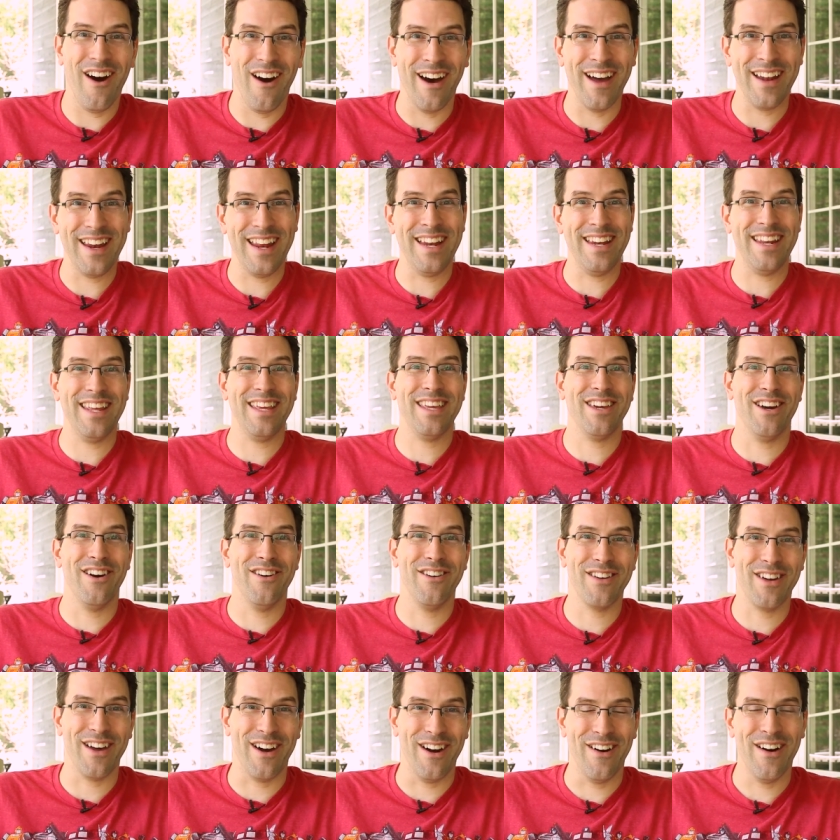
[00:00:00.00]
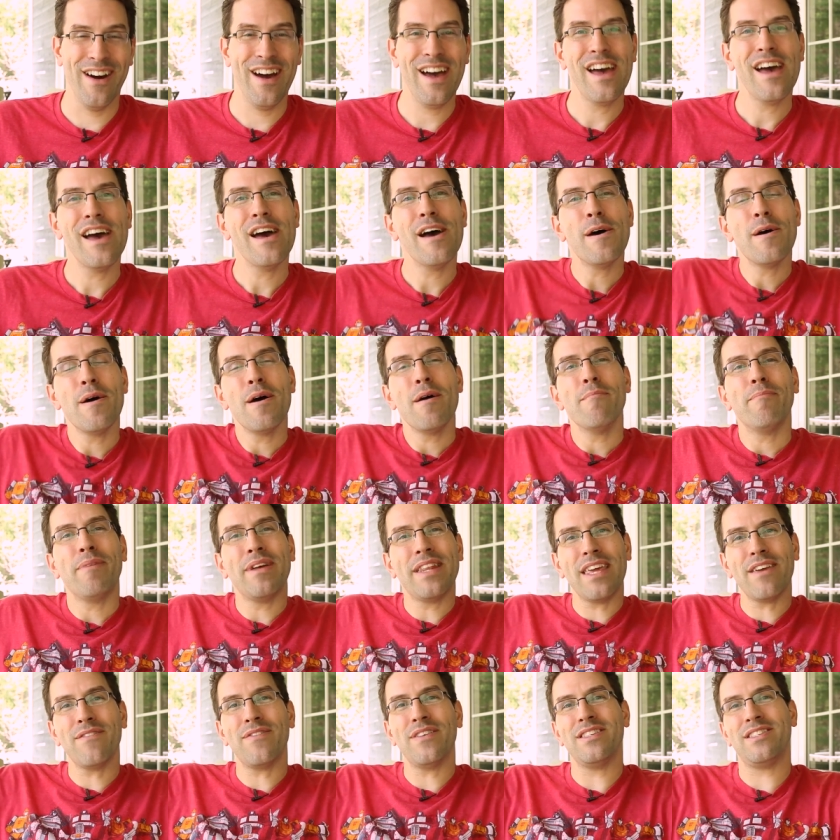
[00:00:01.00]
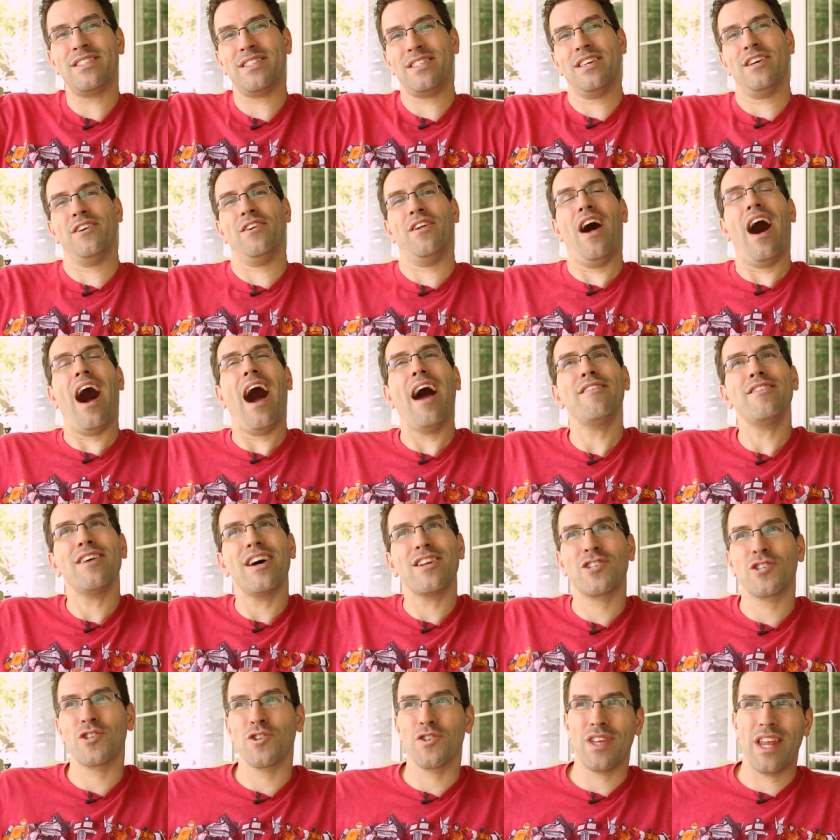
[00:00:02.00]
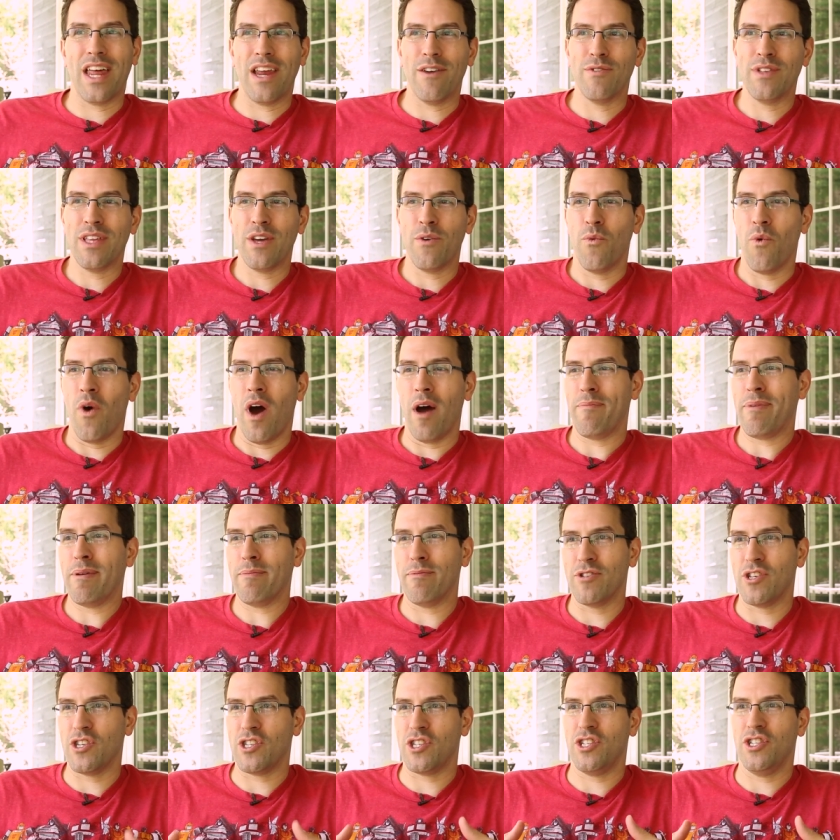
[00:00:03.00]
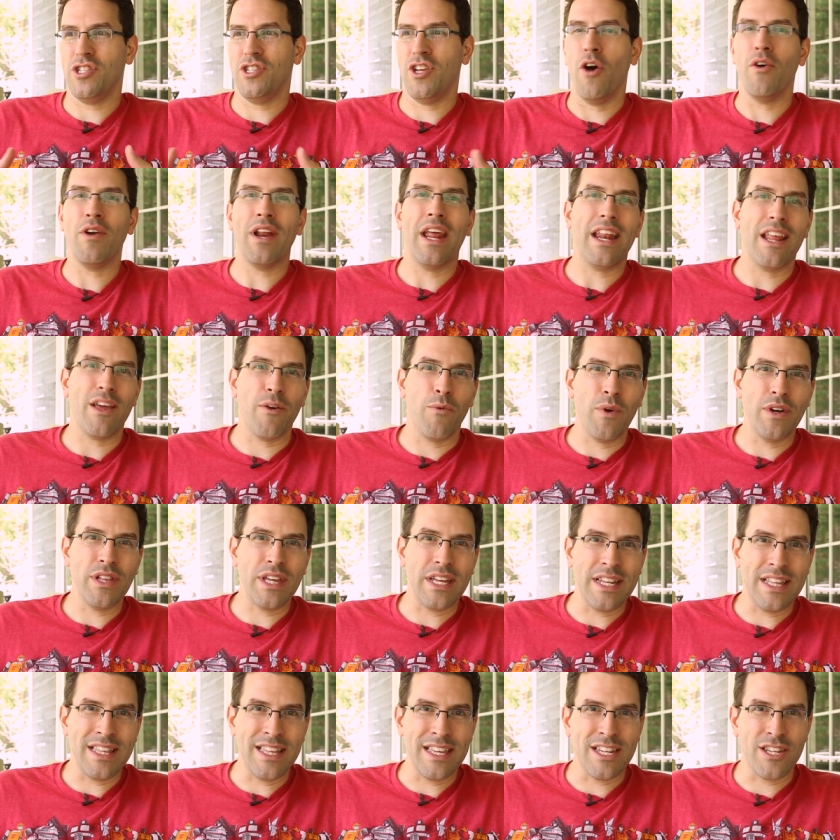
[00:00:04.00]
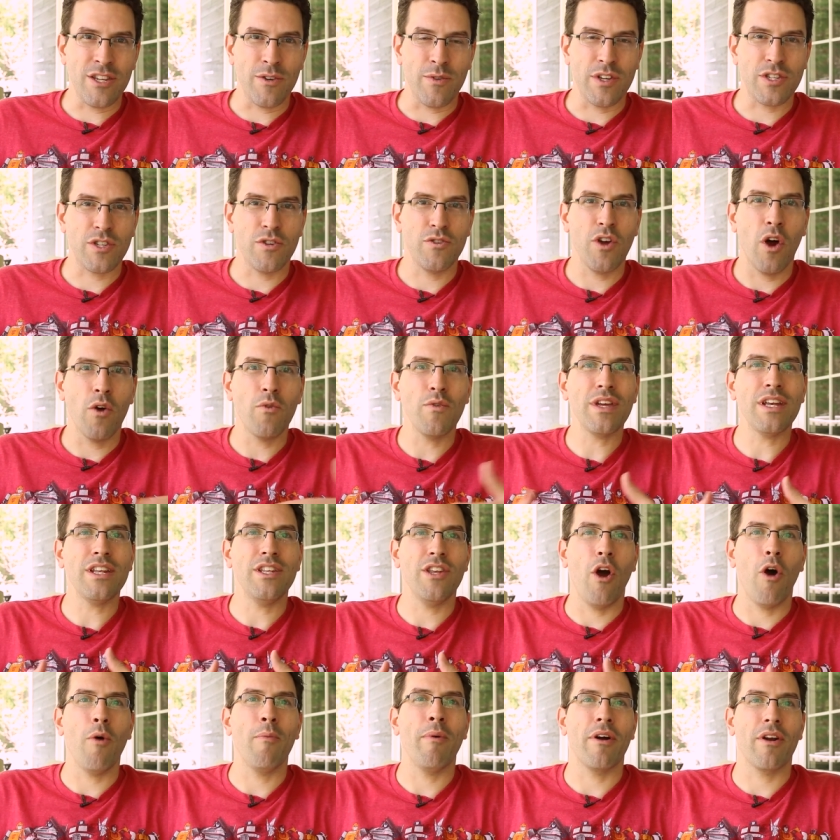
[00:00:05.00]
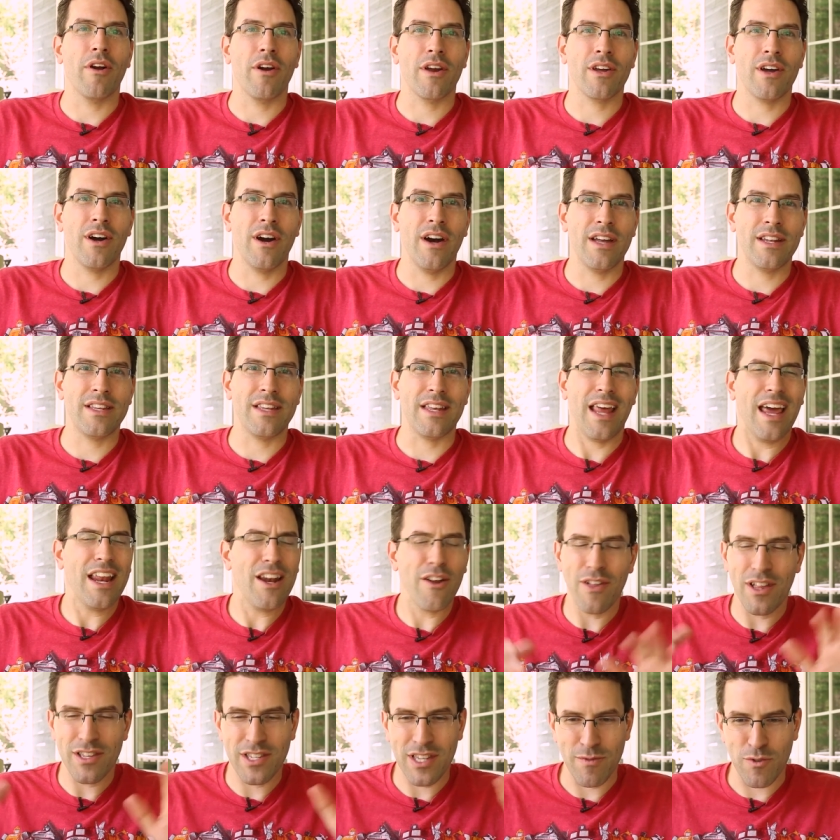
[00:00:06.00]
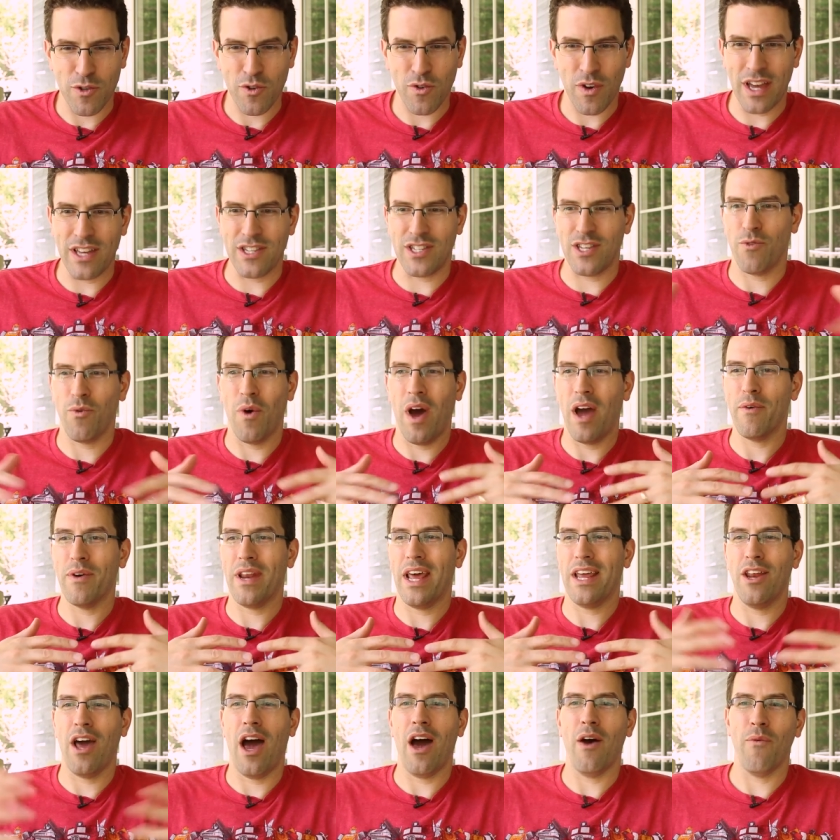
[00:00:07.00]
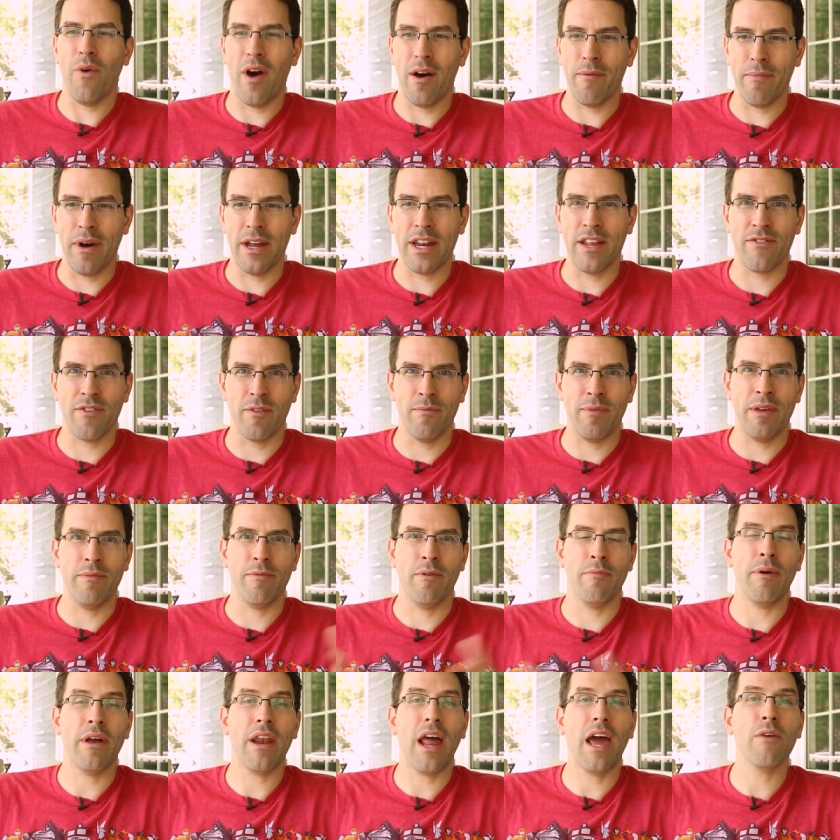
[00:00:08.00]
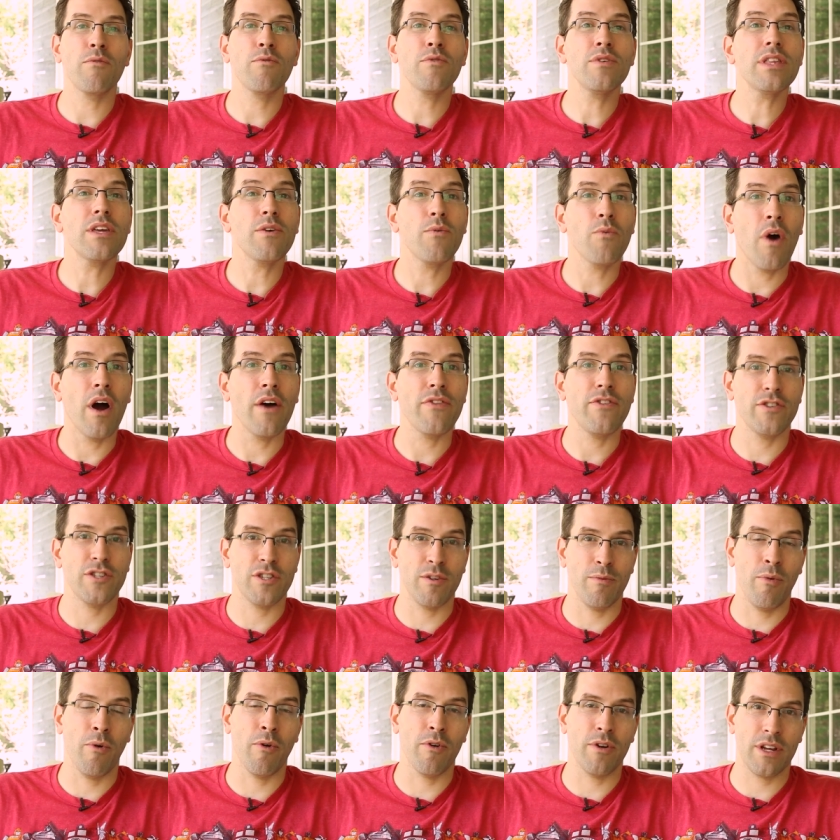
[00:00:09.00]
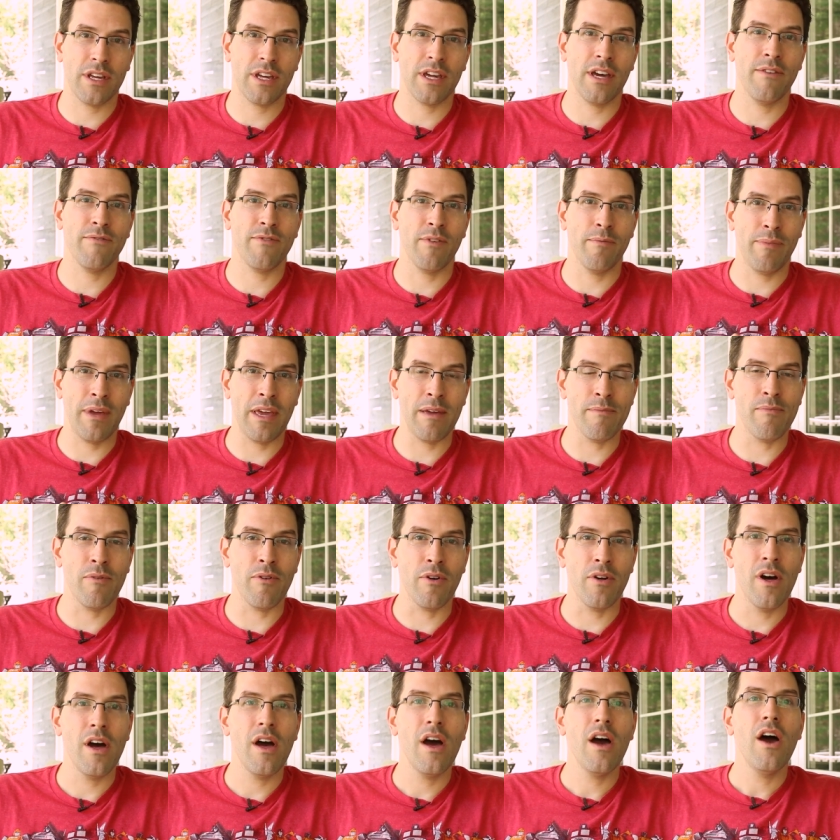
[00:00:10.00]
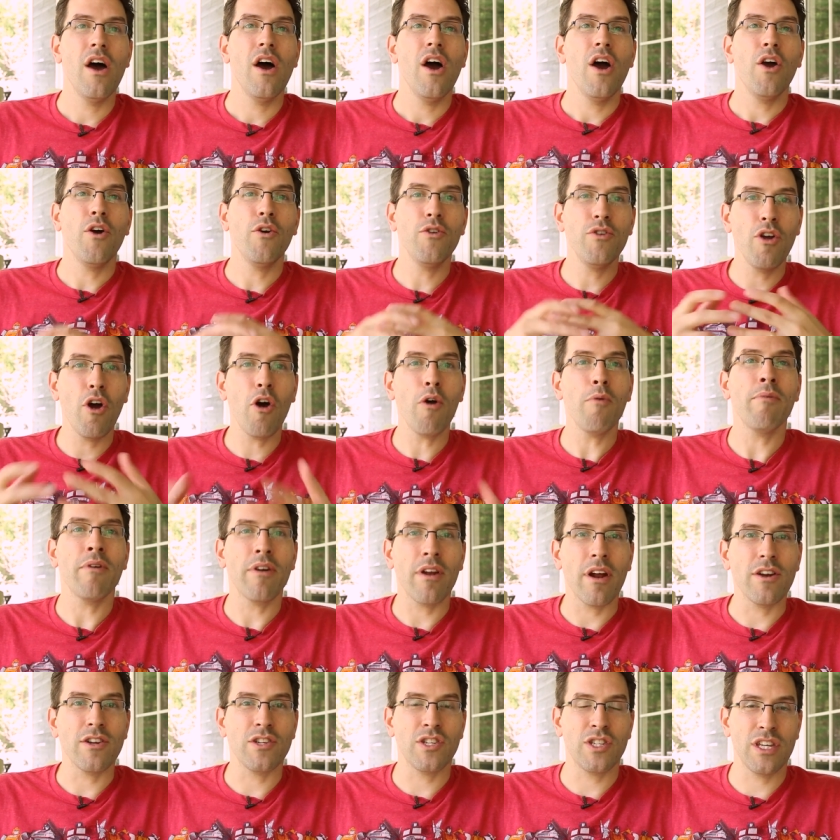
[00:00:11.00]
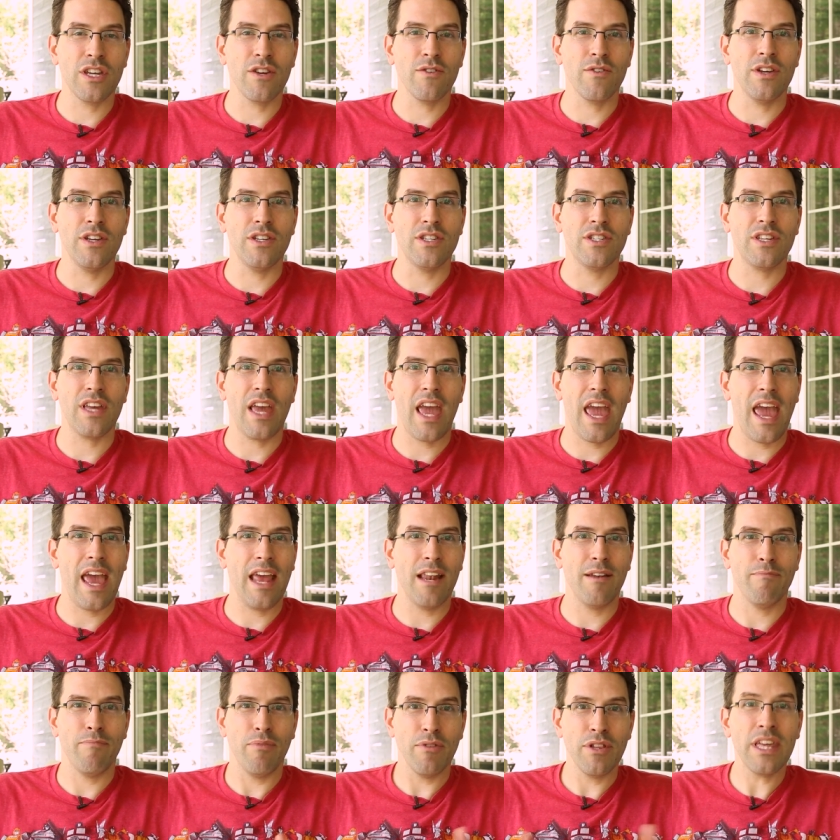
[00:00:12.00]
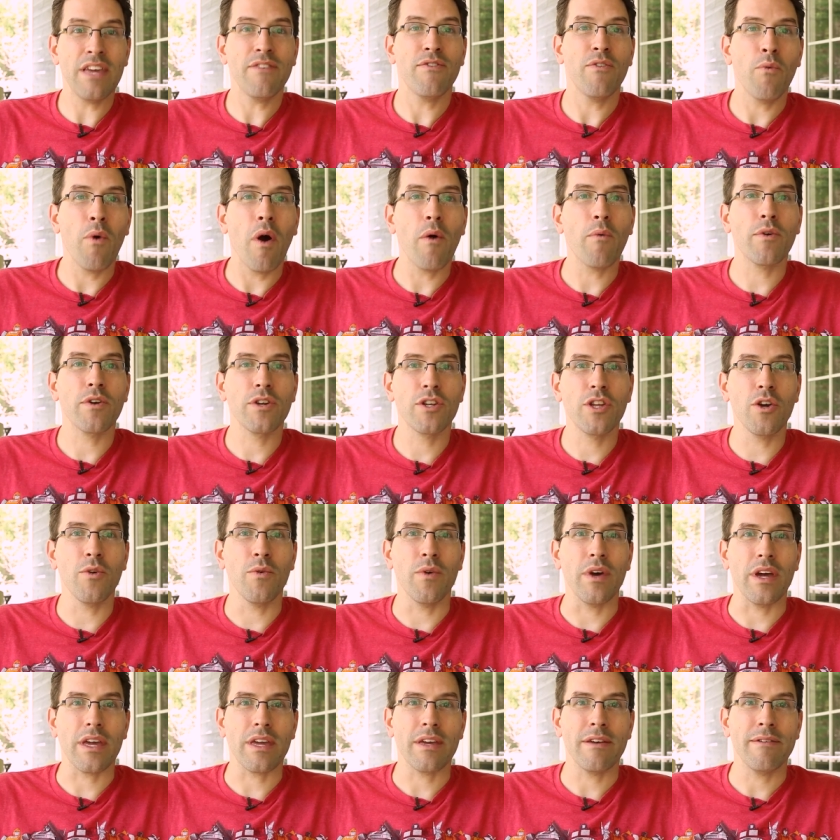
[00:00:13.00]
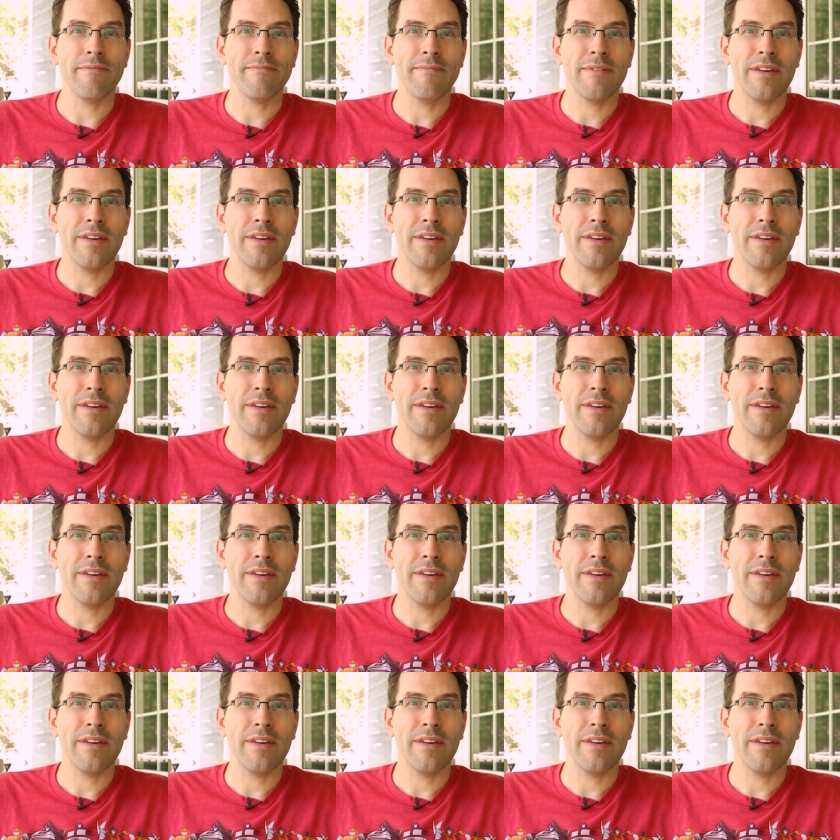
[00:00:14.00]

on Indiegogo. But even still, I'm not sure that I really want people just donating willy-nilly to us who don't really know about our content. I know that seems crazy. Why would I not want money from people? But I really want the support to come from people who know about our series and believe in what we're doing.